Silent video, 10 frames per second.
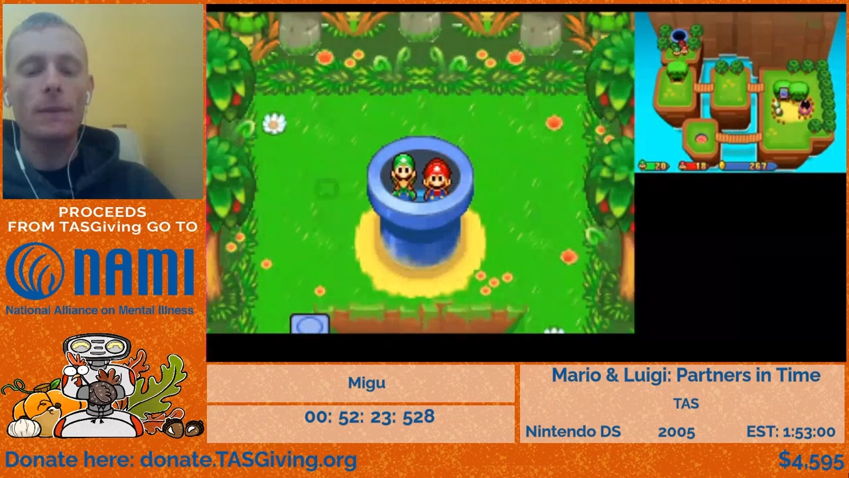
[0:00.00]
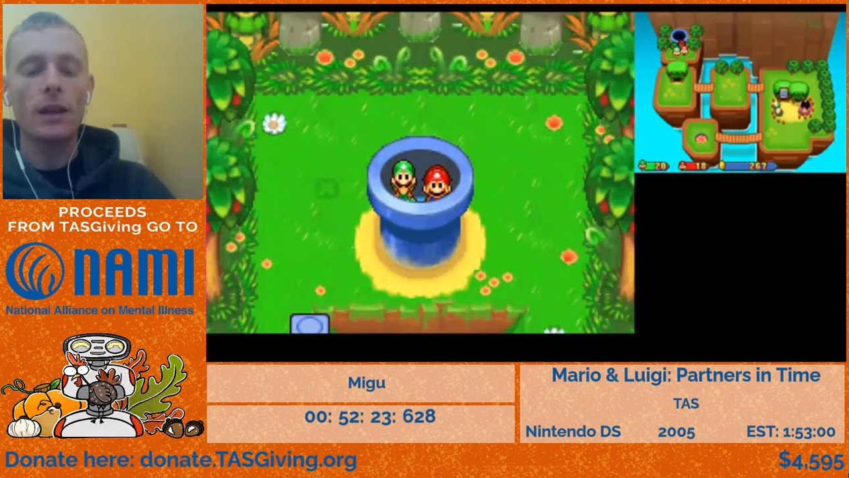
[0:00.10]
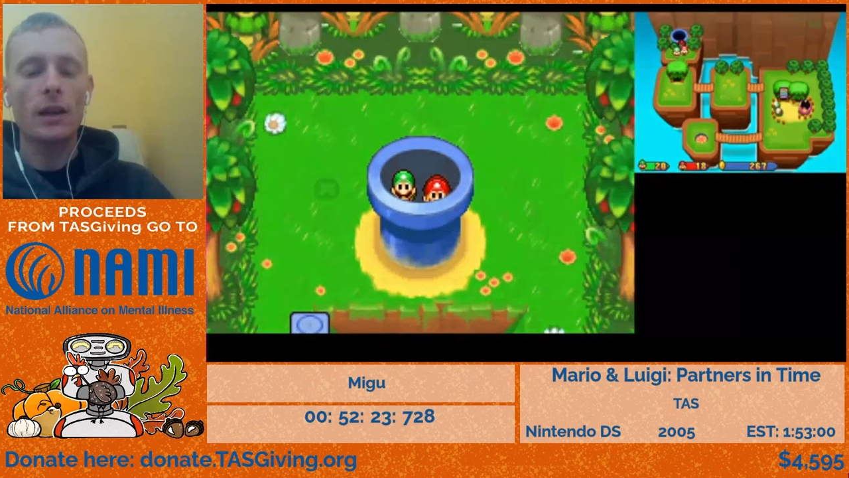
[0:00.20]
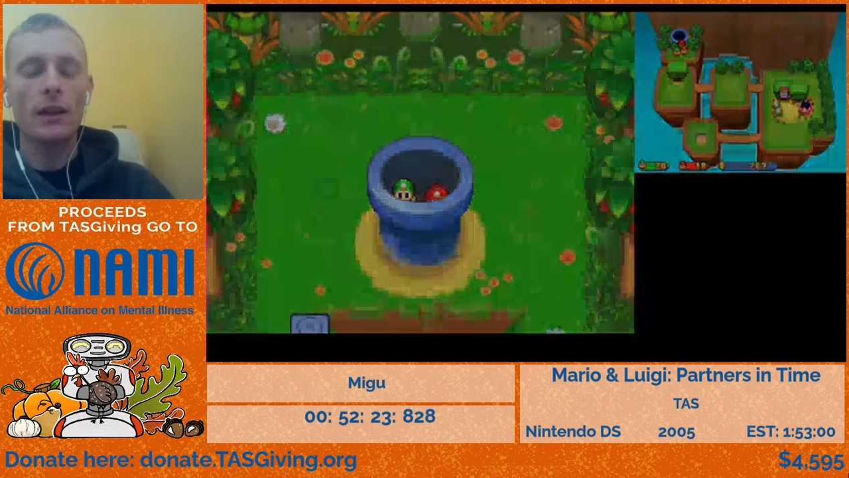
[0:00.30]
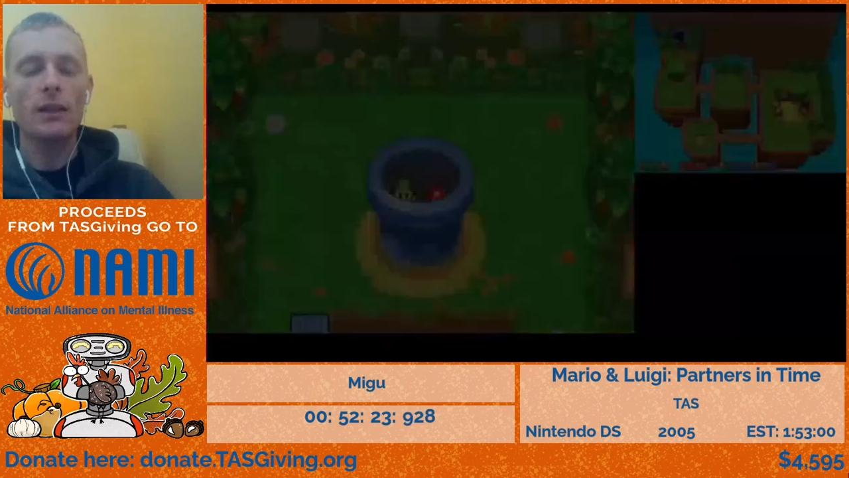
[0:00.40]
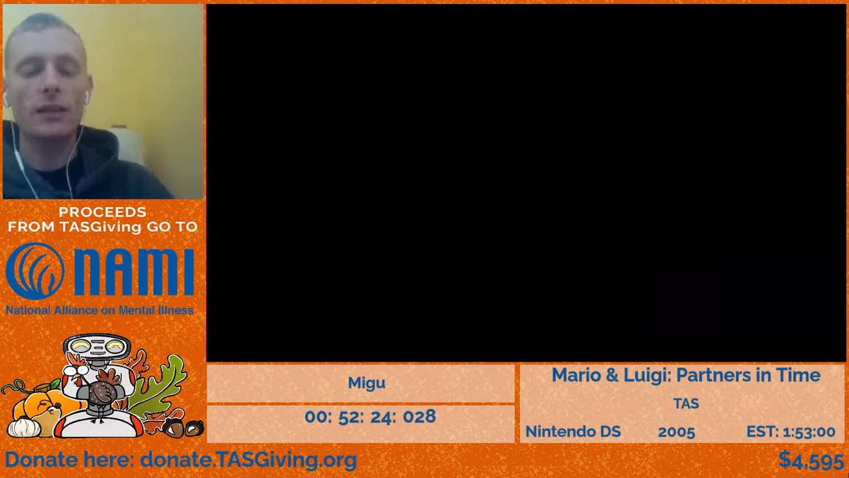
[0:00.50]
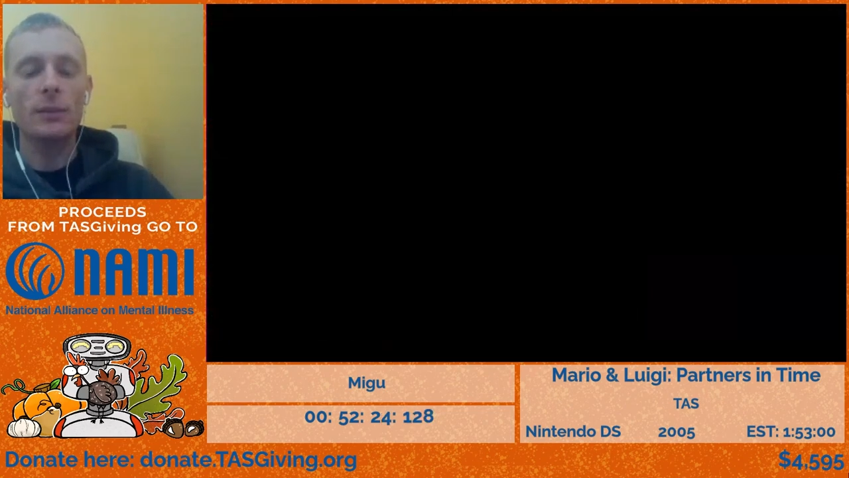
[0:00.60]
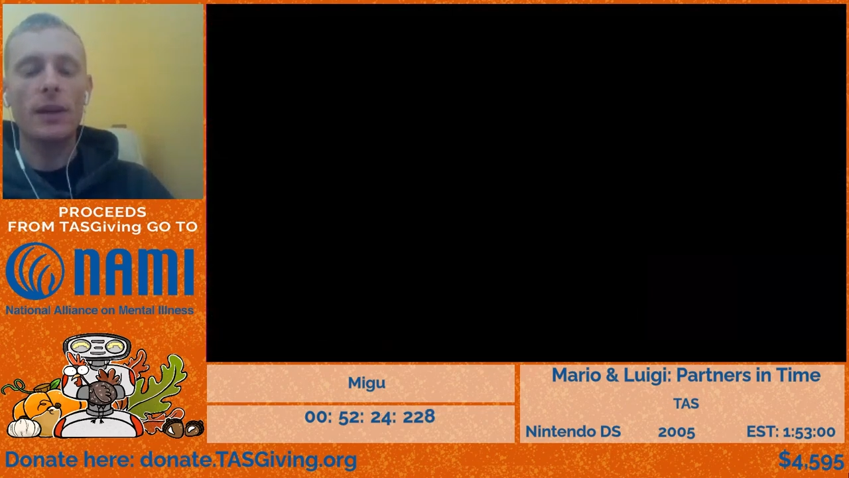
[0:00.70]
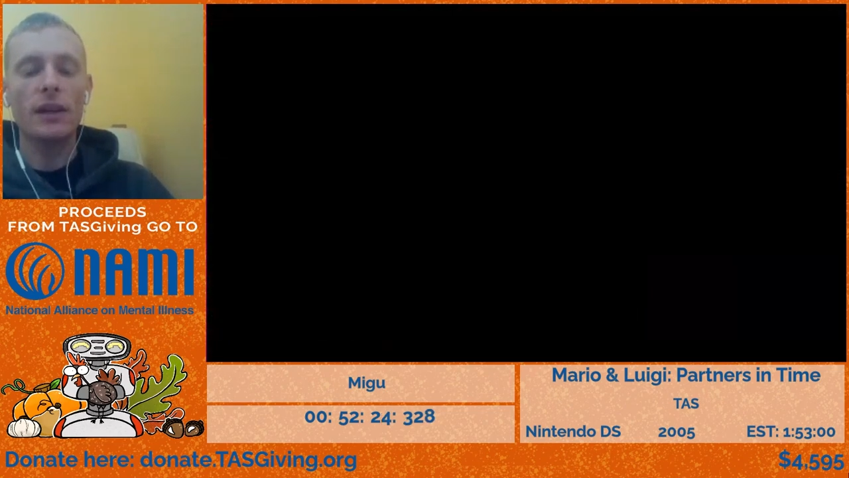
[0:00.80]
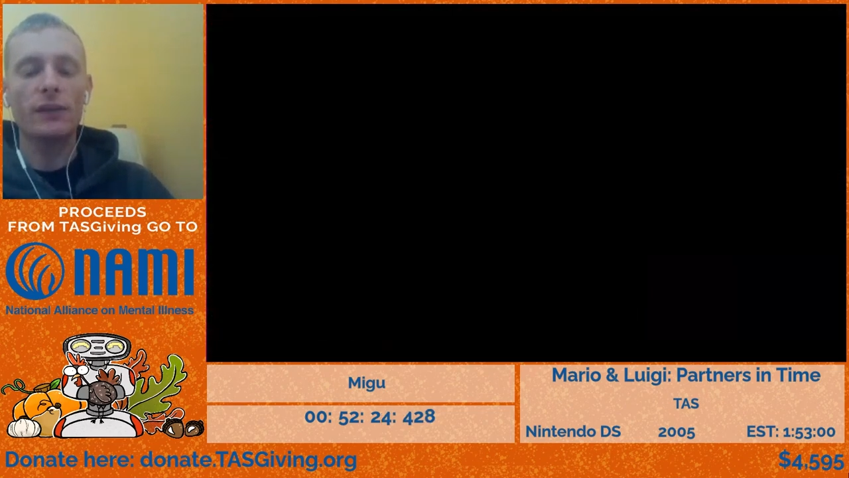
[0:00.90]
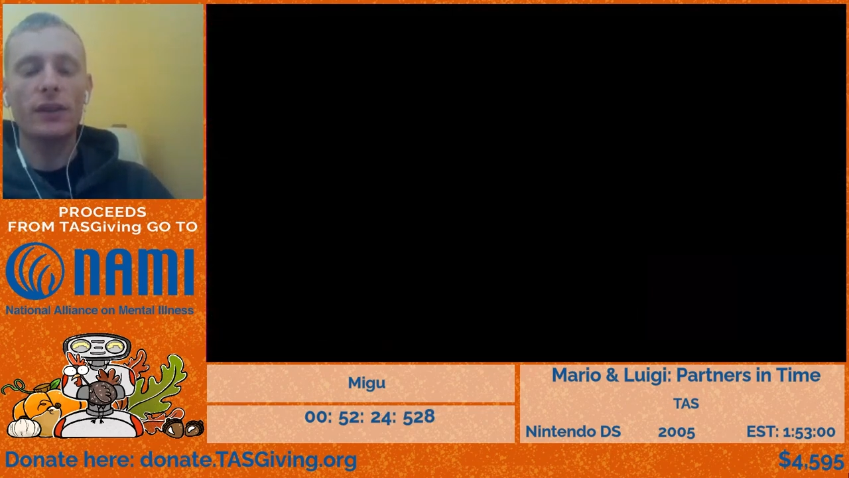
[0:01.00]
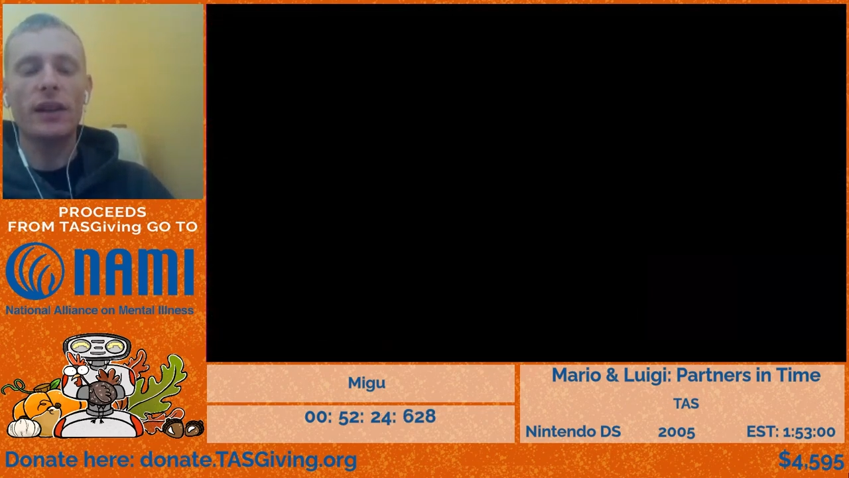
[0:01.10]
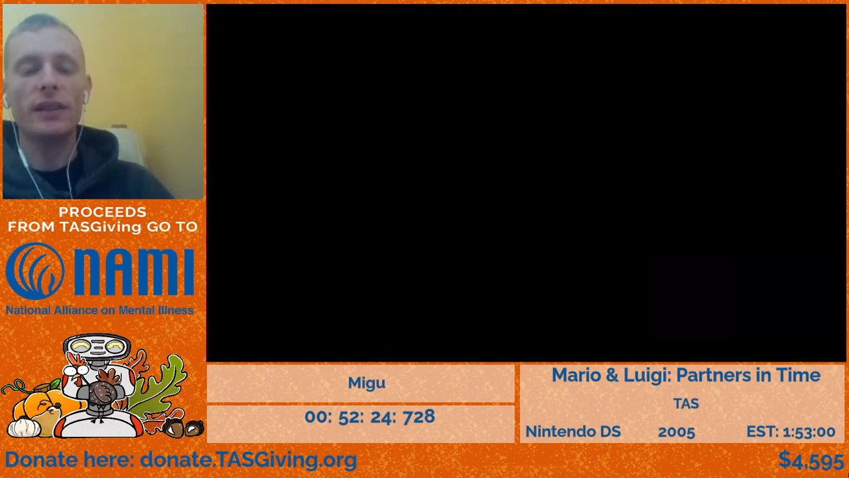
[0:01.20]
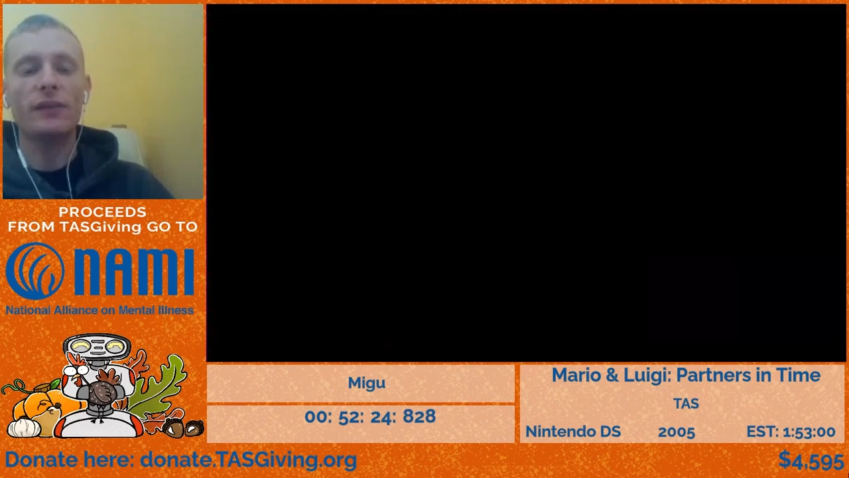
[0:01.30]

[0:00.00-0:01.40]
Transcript: Uh, since making of the TAS,